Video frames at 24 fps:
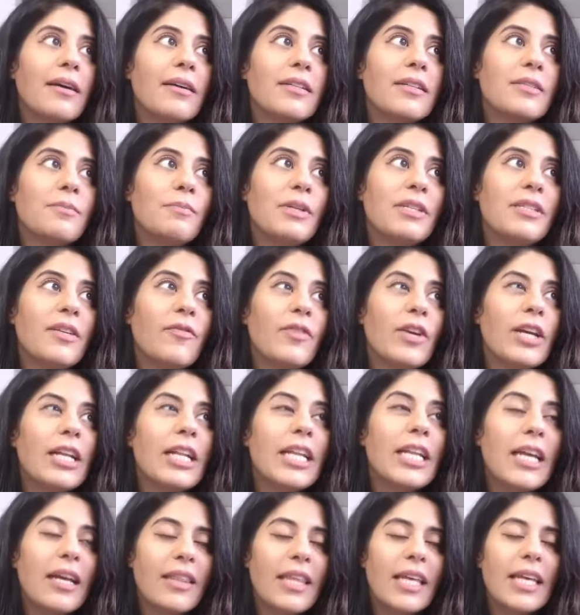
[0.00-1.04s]

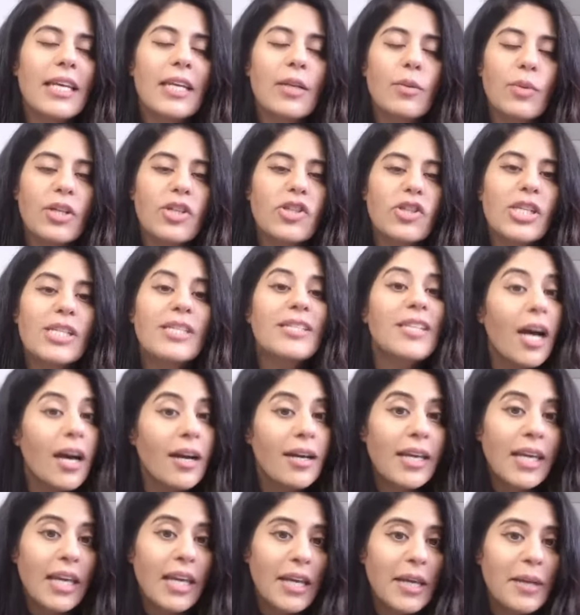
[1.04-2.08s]
specifically, I think it was
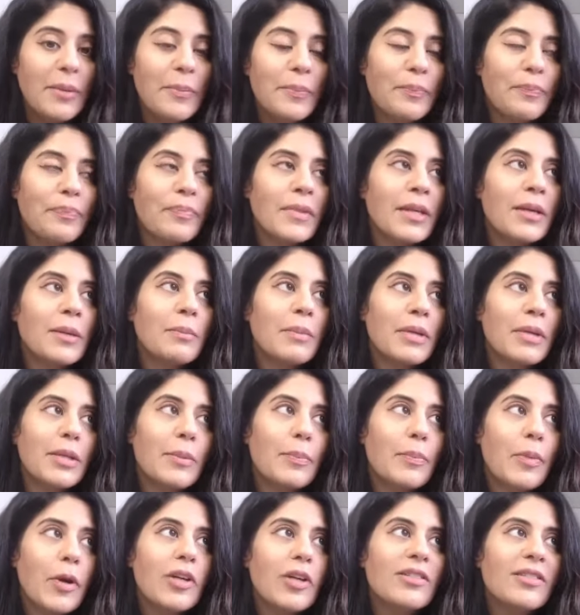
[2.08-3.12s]
shiitake, but
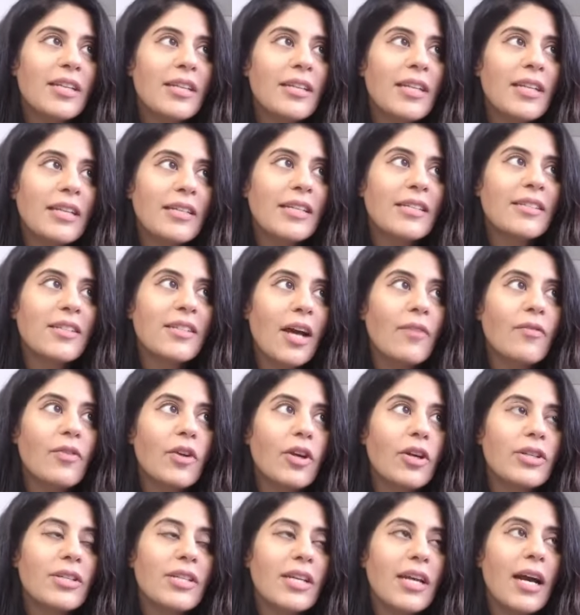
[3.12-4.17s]
the person that
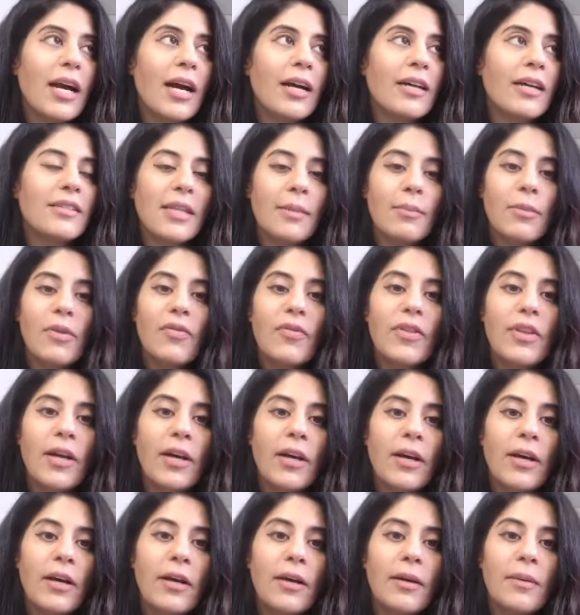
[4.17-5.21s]
discovered some of
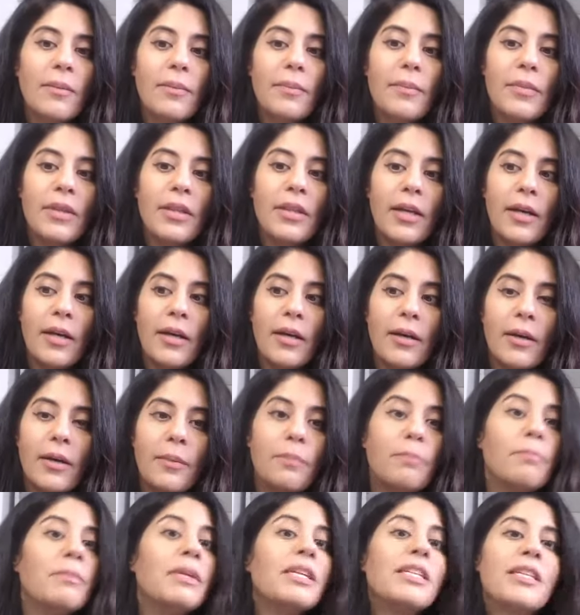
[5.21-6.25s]
the
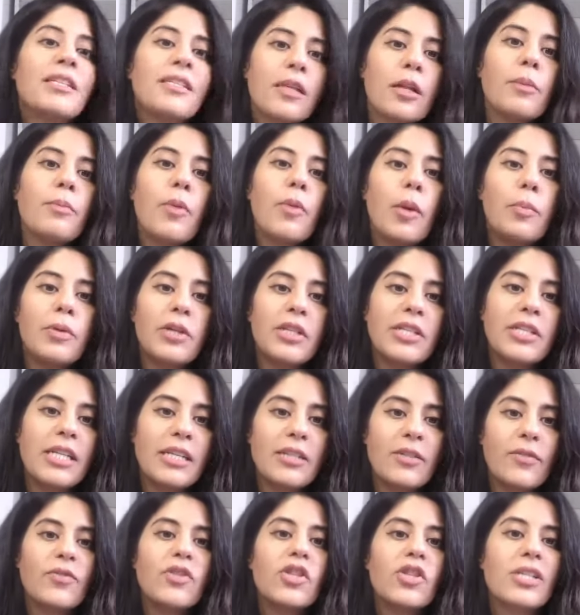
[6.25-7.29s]
medicinal
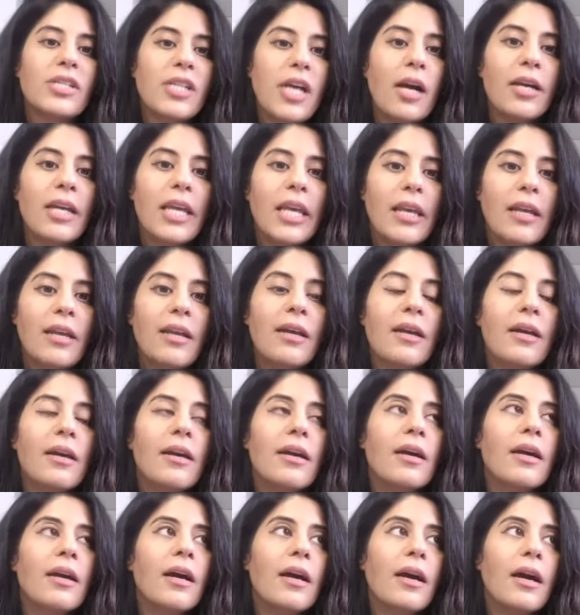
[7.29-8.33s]
properties of shiitake
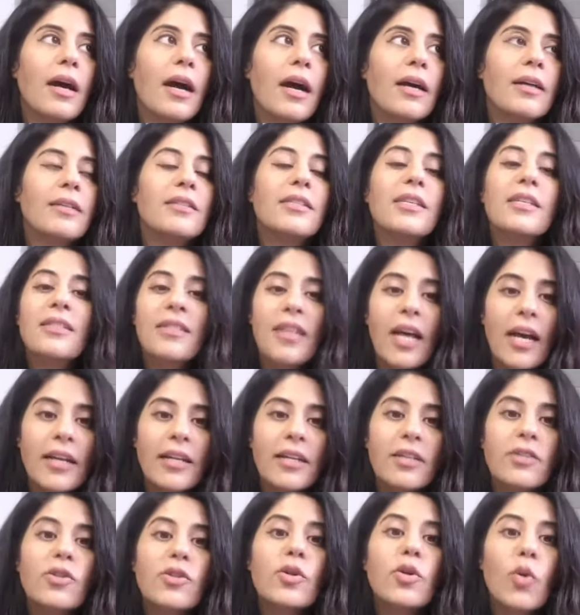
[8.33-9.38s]

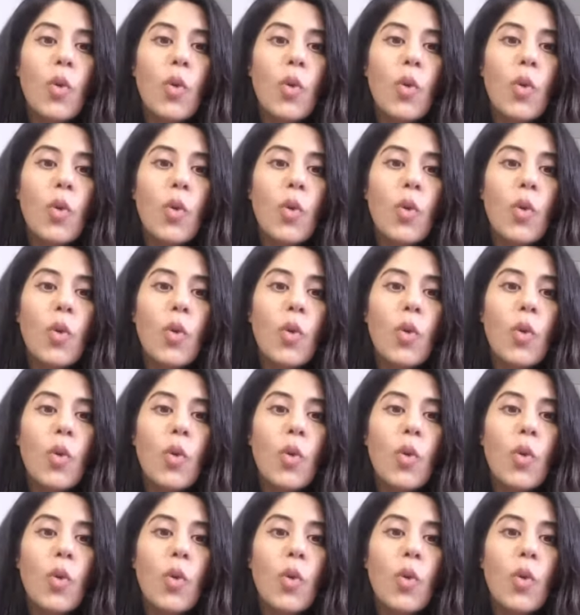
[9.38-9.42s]
decided to